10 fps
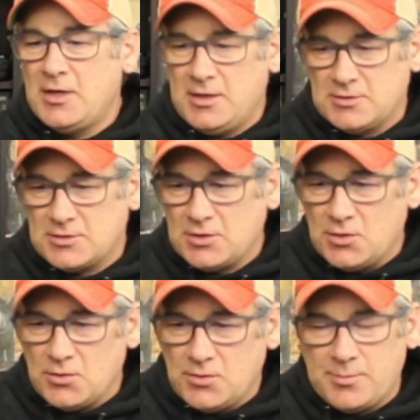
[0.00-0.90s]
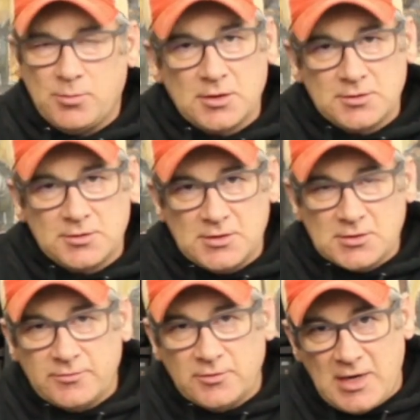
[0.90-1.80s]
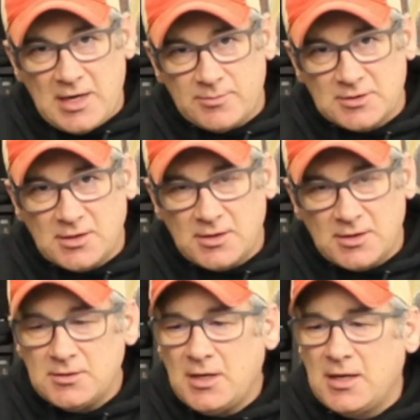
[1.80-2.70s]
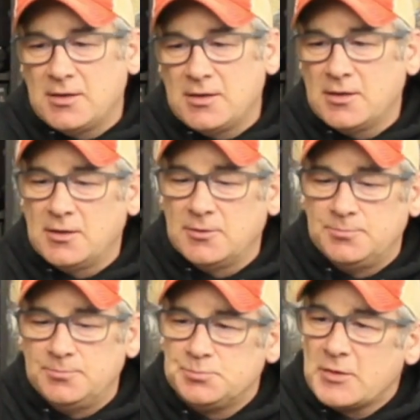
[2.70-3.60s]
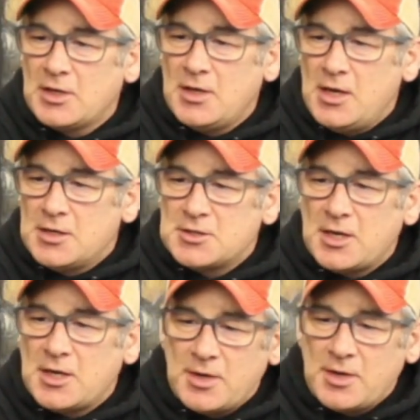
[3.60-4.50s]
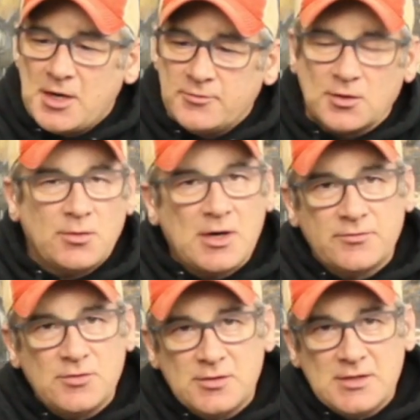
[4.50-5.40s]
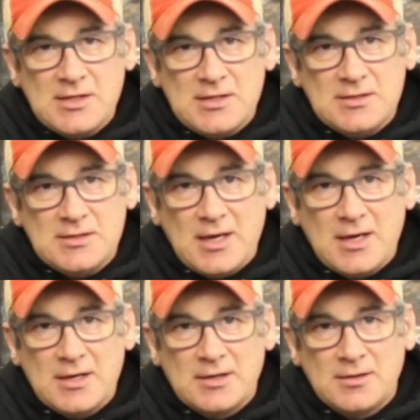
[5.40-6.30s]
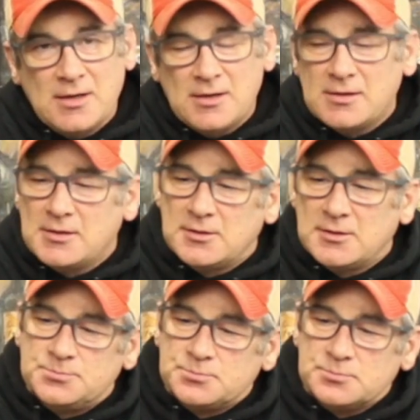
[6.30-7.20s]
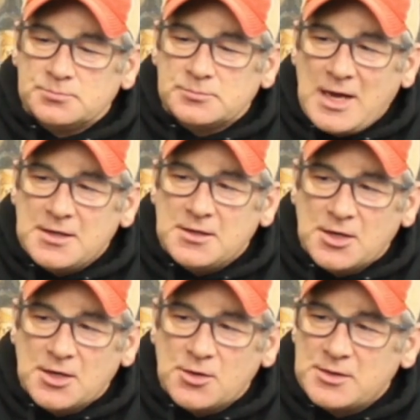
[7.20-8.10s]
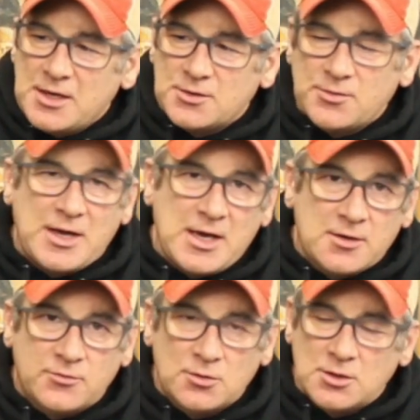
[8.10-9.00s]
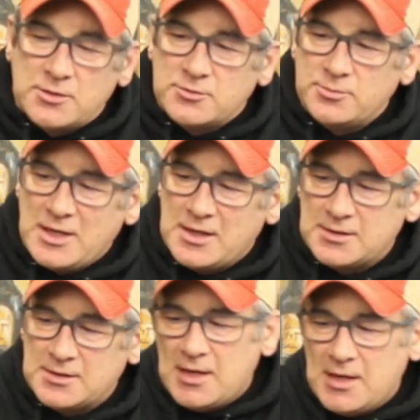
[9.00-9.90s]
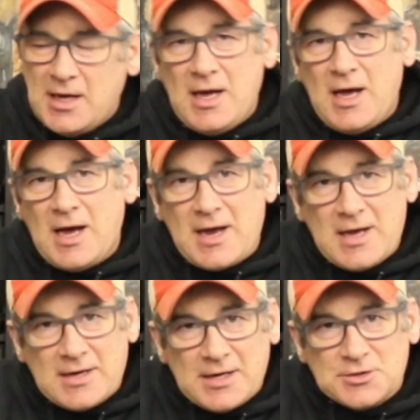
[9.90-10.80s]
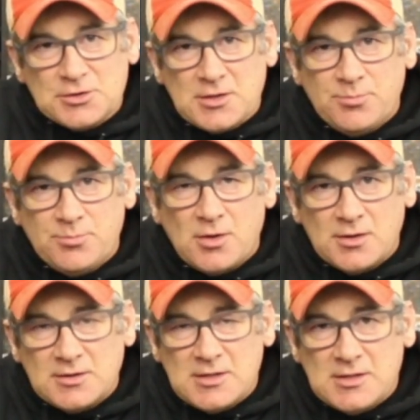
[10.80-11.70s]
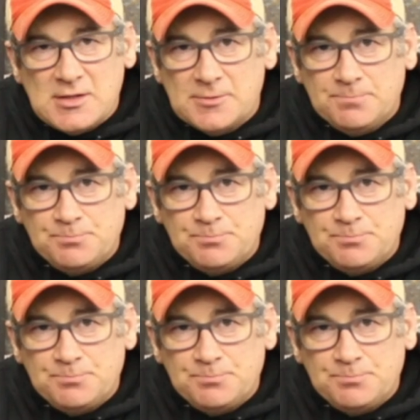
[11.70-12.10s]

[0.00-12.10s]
And so I bought this off of Amazon and shopped around for quite a few of these and had it narrowed down to a handful of them. And I had actually bought the